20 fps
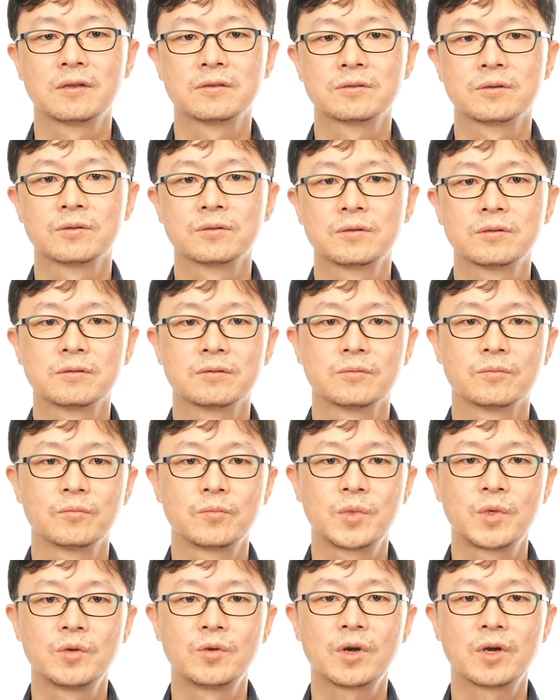
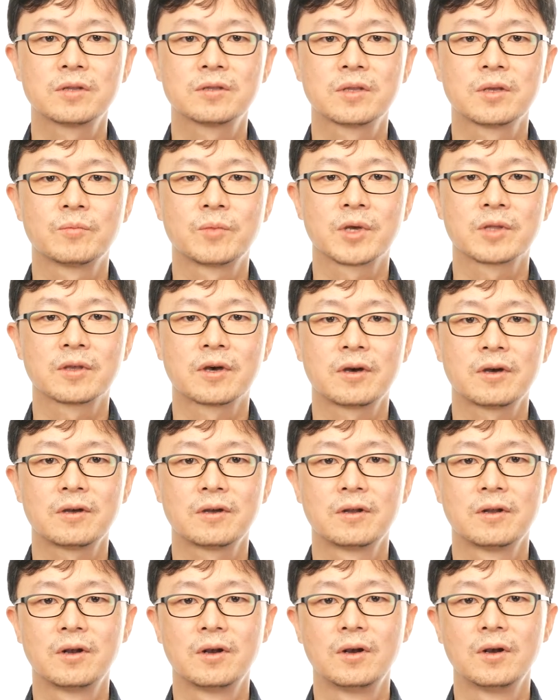allows
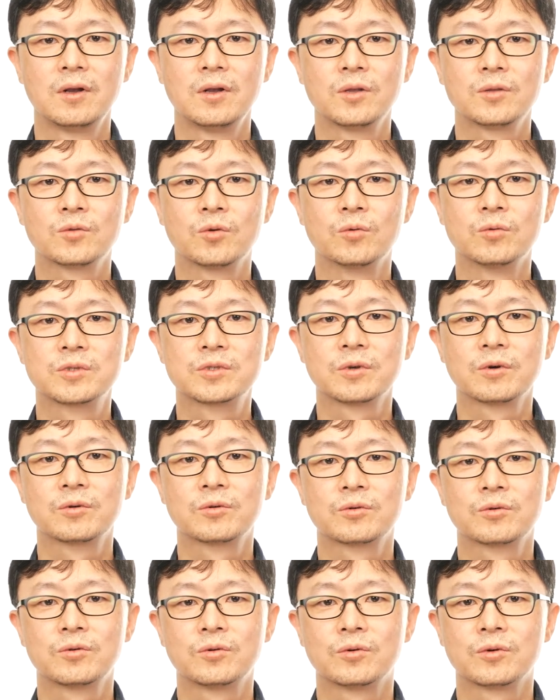engineers to dynamically
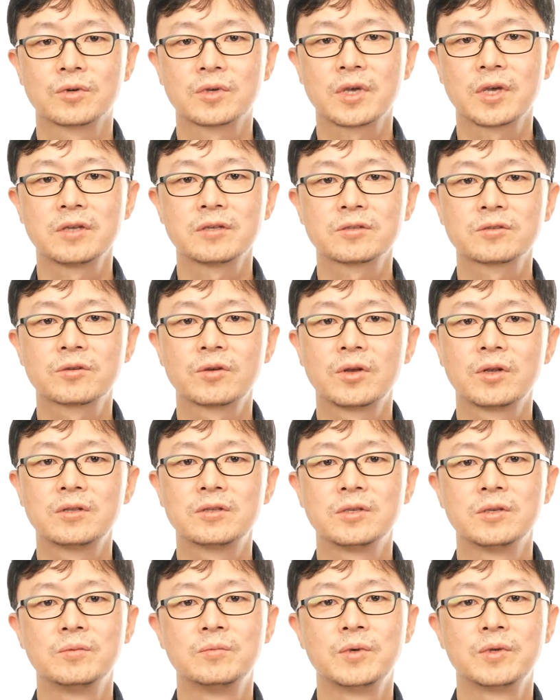create
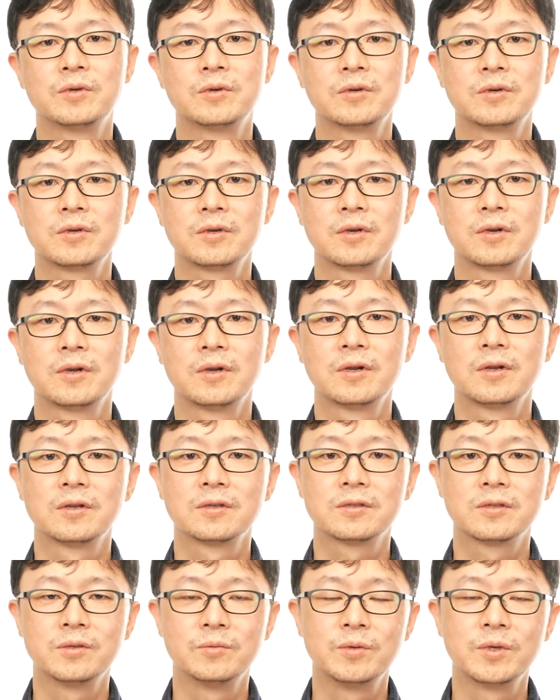KSQLDB clusters
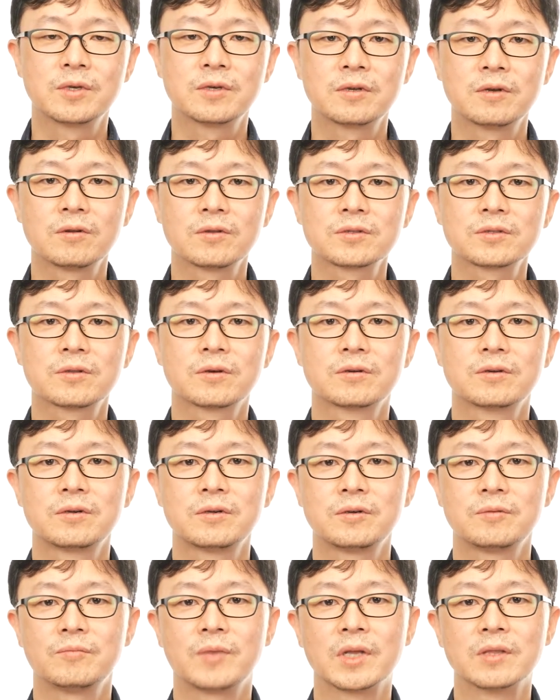whenever we need them.
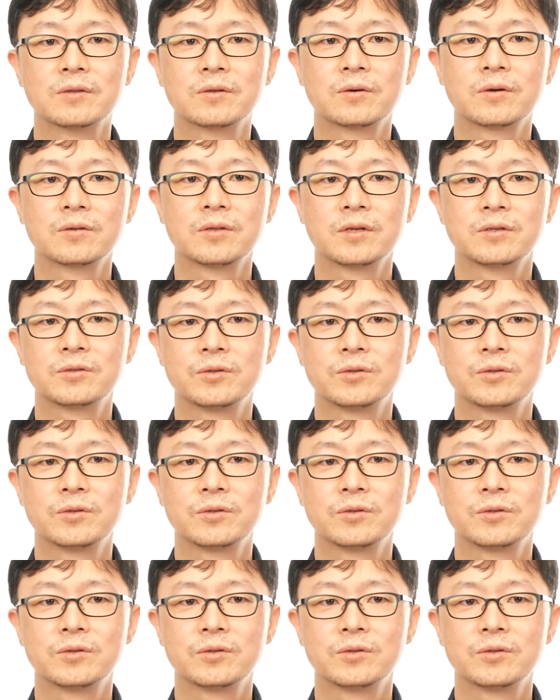So we